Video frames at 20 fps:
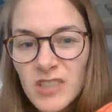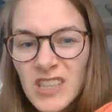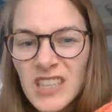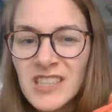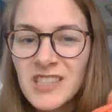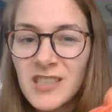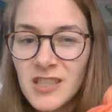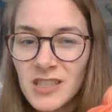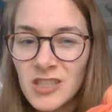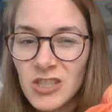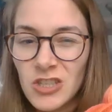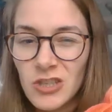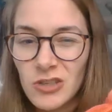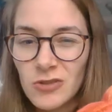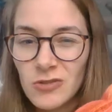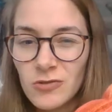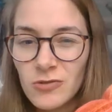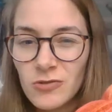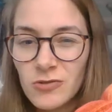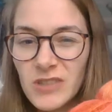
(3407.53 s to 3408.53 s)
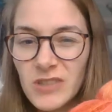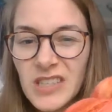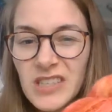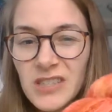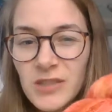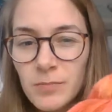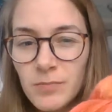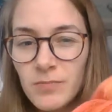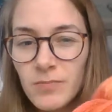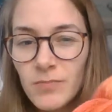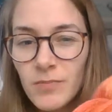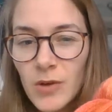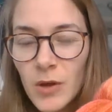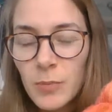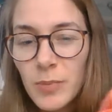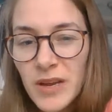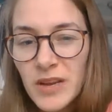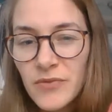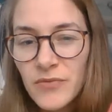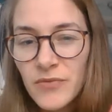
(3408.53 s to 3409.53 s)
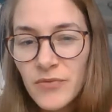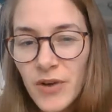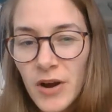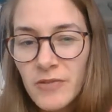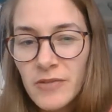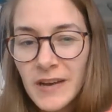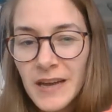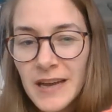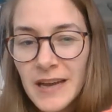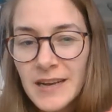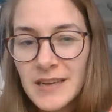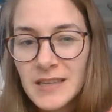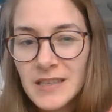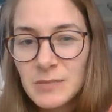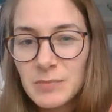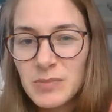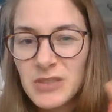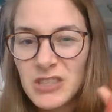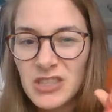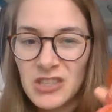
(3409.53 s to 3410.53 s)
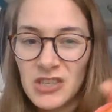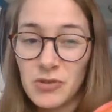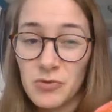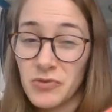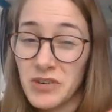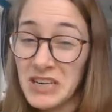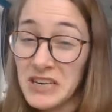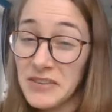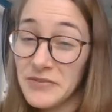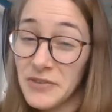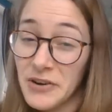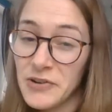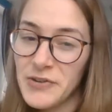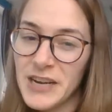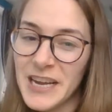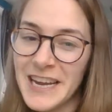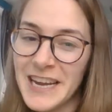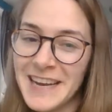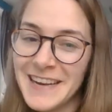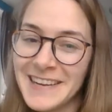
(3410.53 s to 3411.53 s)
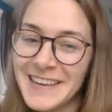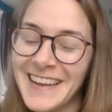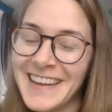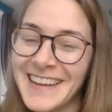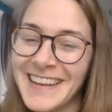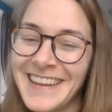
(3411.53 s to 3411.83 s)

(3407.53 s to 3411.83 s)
It's not tonal. It's a bit variegated, but not really variegated.